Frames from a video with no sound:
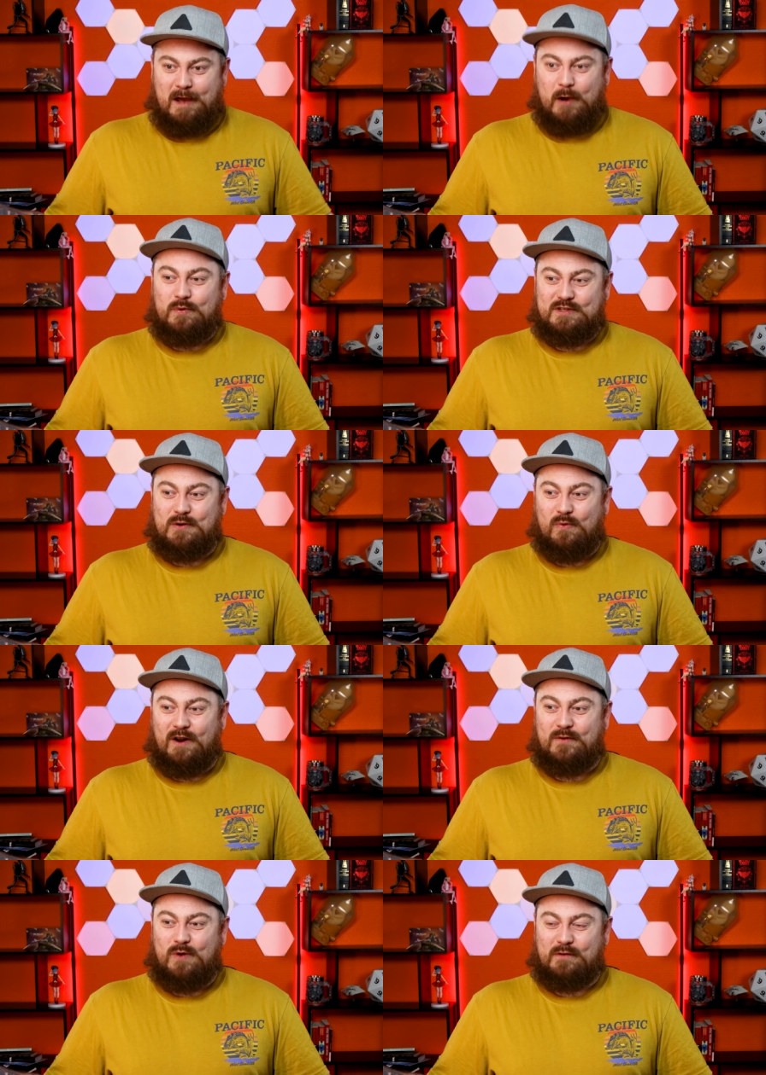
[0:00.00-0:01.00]
it was the
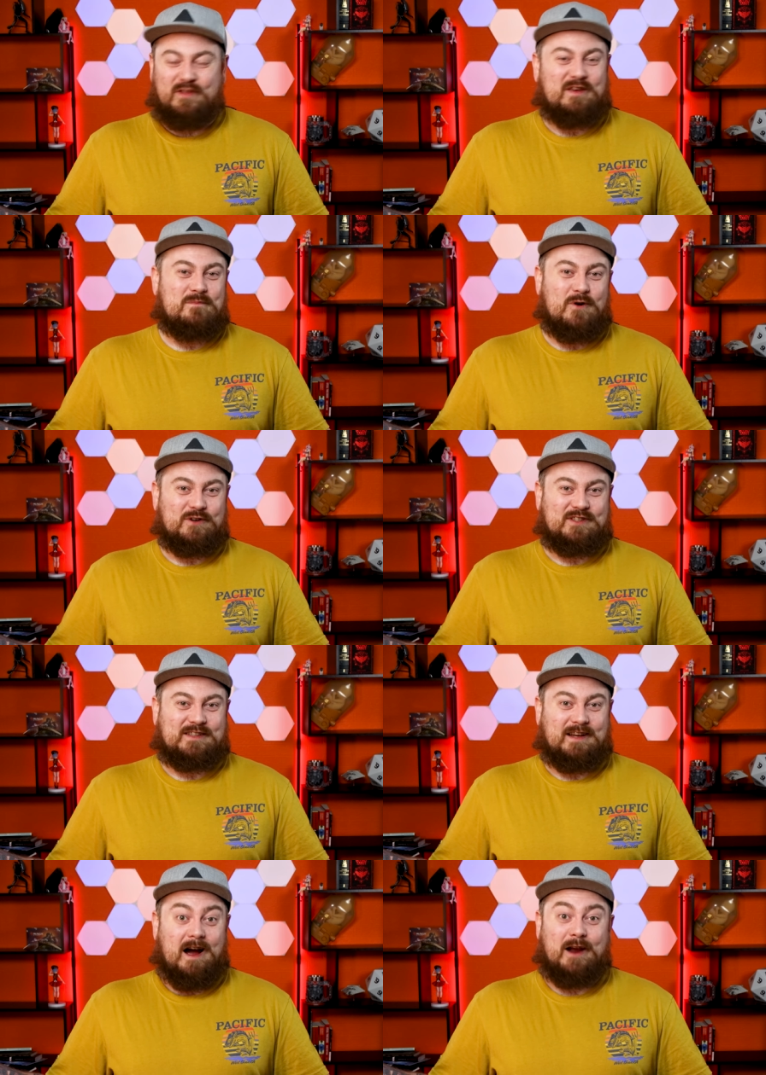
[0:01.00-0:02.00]
one with the
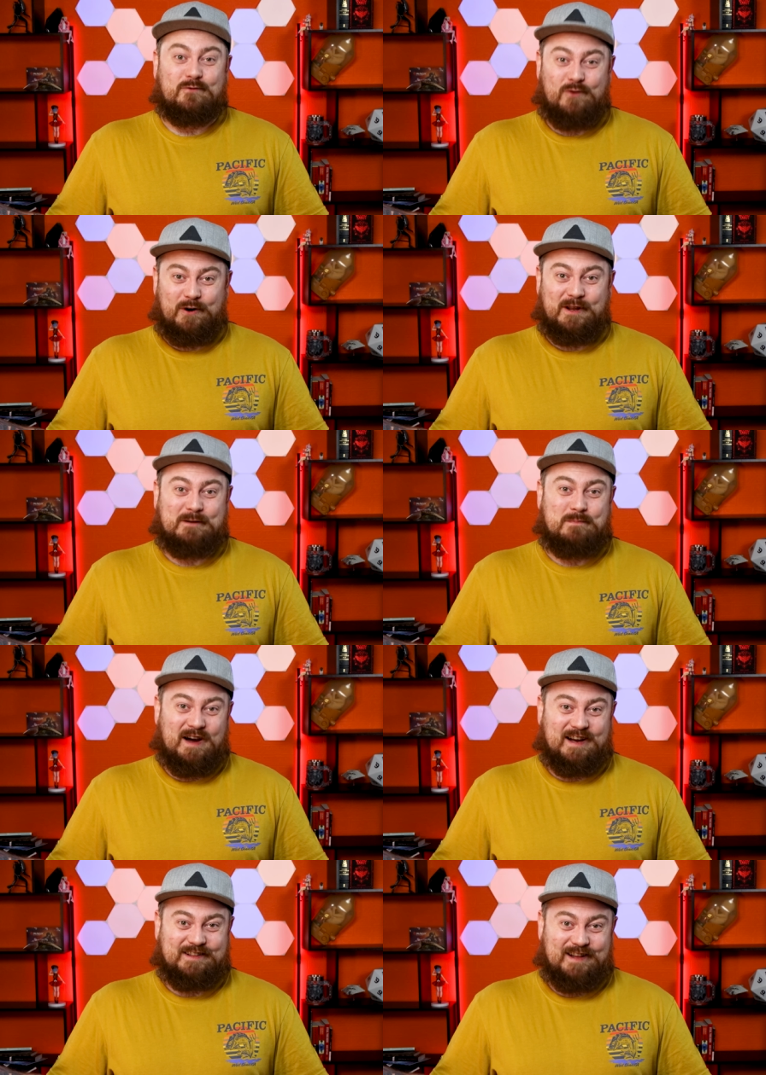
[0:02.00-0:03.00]
most ironic
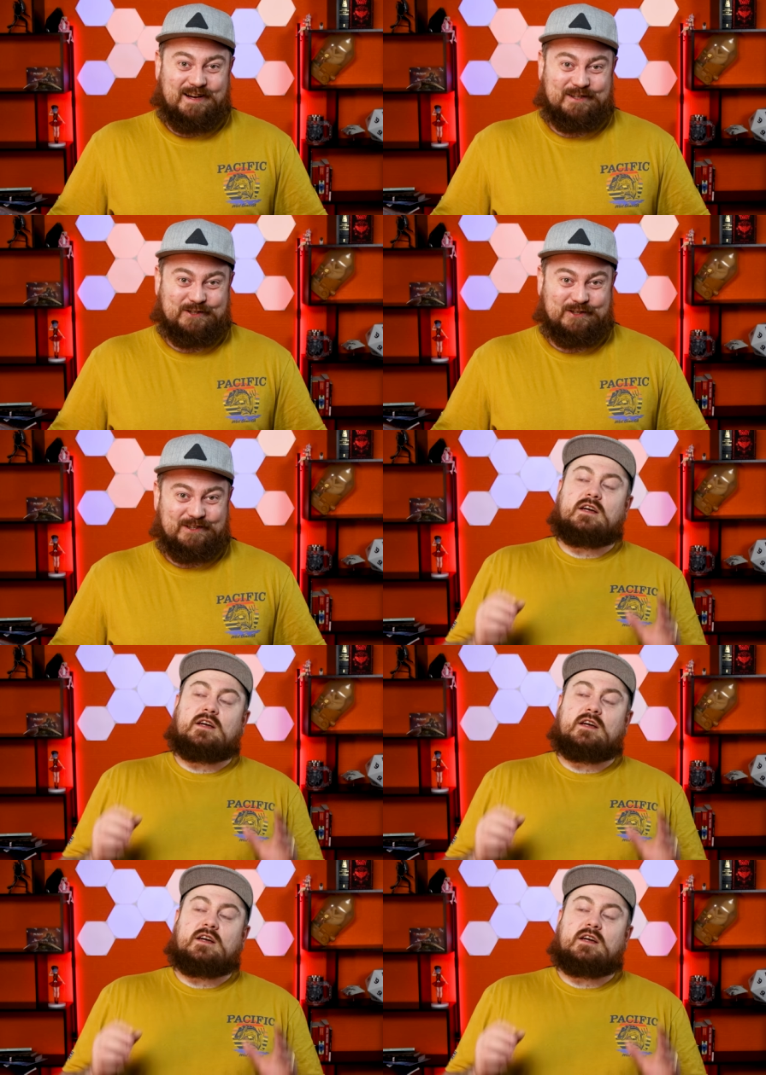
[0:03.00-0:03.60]
backlash.